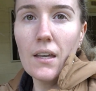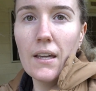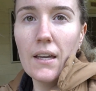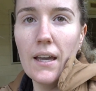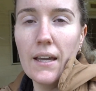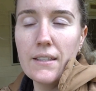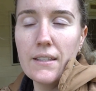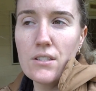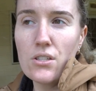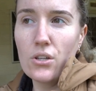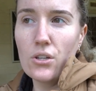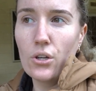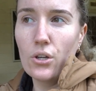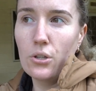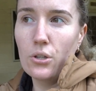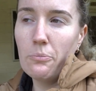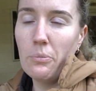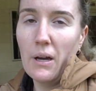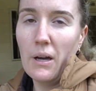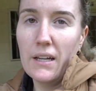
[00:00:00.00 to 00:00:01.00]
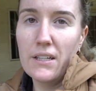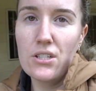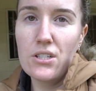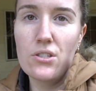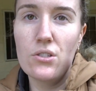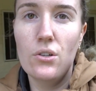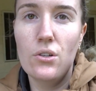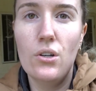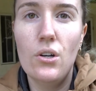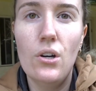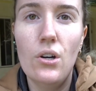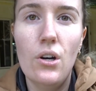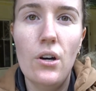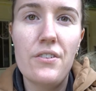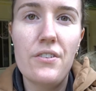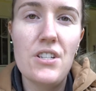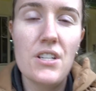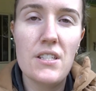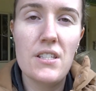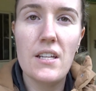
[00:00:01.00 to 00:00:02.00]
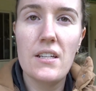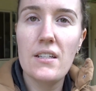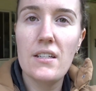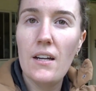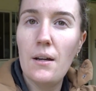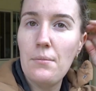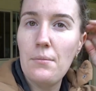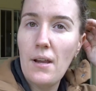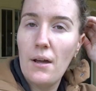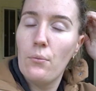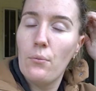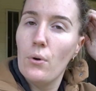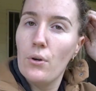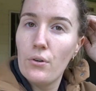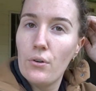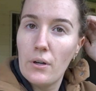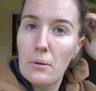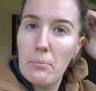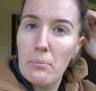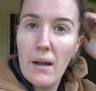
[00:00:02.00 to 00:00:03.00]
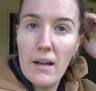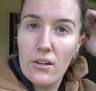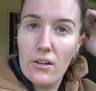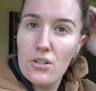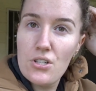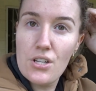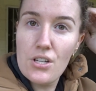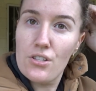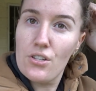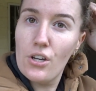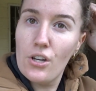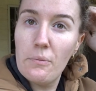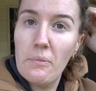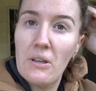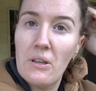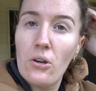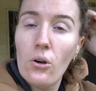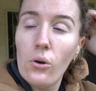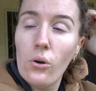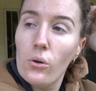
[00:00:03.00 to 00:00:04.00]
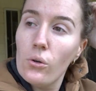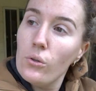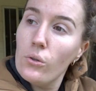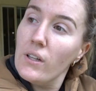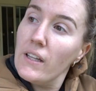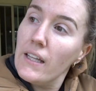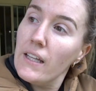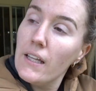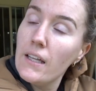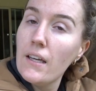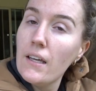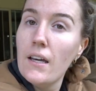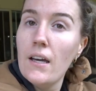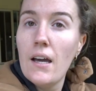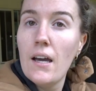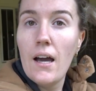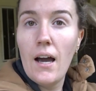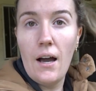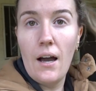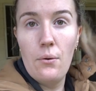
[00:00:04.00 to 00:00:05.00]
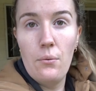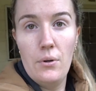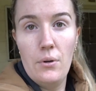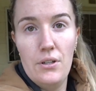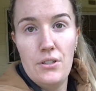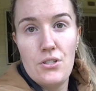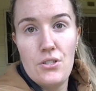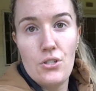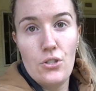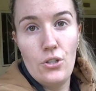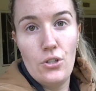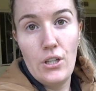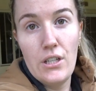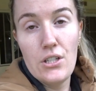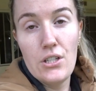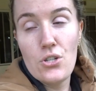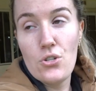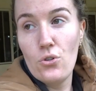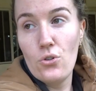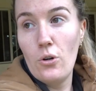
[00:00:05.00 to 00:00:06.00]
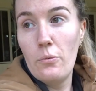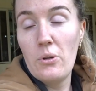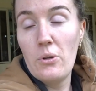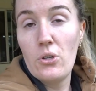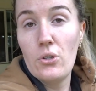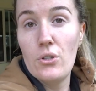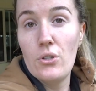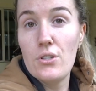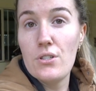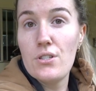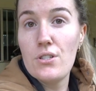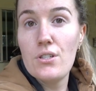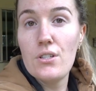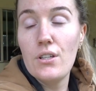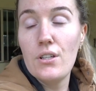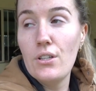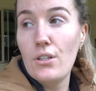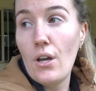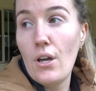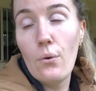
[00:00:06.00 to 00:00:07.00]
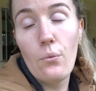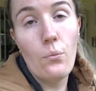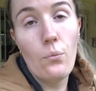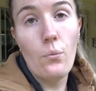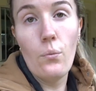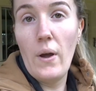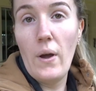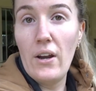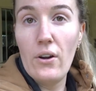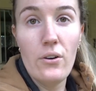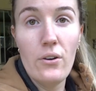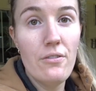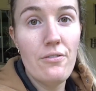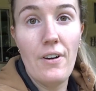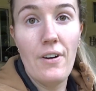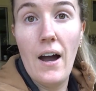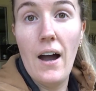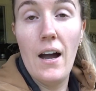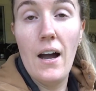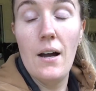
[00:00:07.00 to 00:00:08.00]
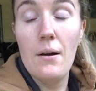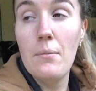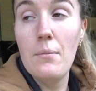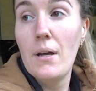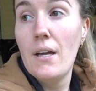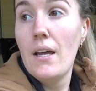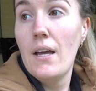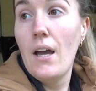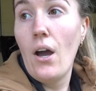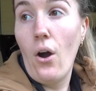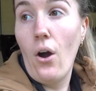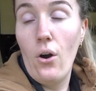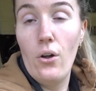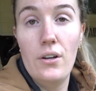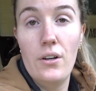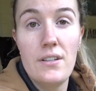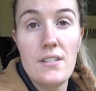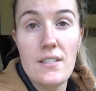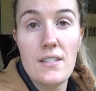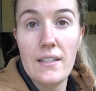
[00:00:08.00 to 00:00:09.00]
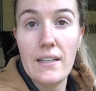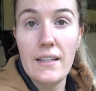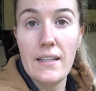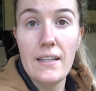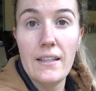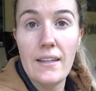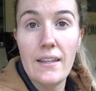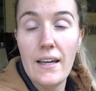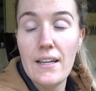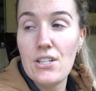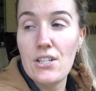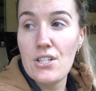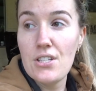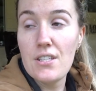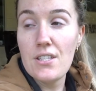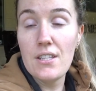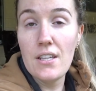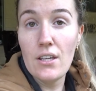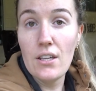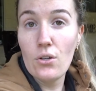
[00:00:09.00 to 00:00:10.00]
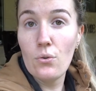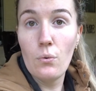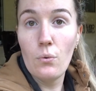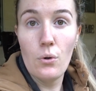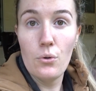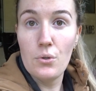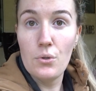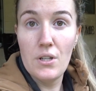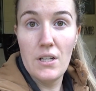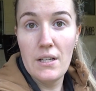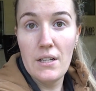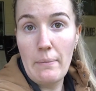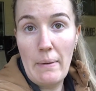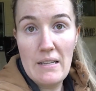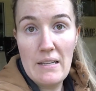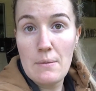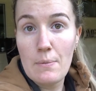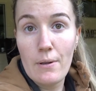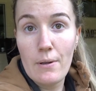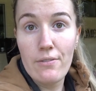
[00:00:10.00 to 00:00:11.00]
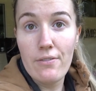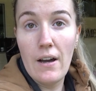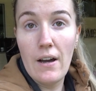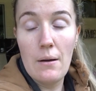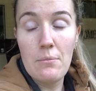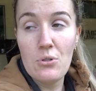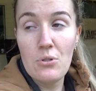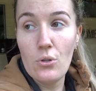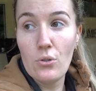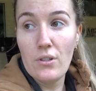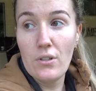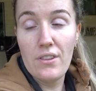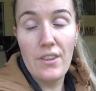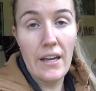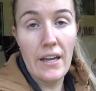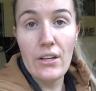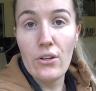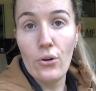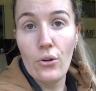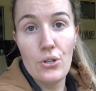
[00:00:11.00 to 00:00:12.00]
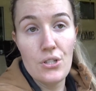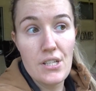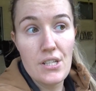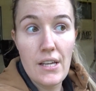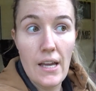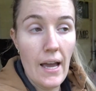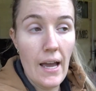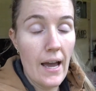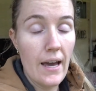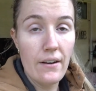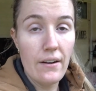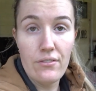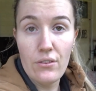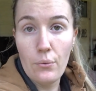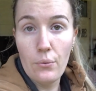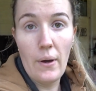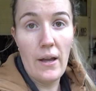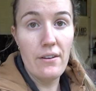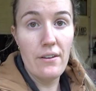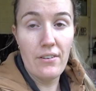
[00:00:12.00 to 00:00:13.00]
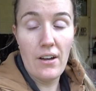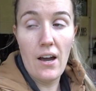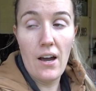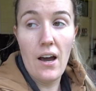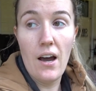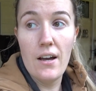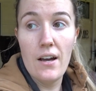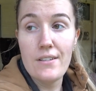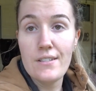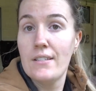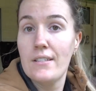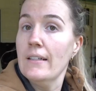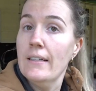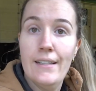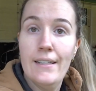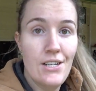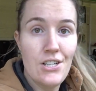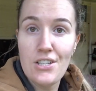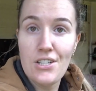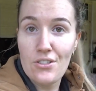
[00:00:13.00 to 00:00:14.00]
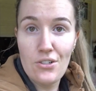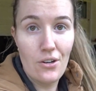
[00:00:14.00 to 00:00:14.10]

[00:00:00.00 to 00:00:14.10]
And so, but I just thought, oh, if she's ended up like wandering back, she's heard me calling. I wanted to ensure, because when on a farm, honestly, they just think, well, it must be a farm dog. They know to get out of the way of cars. She's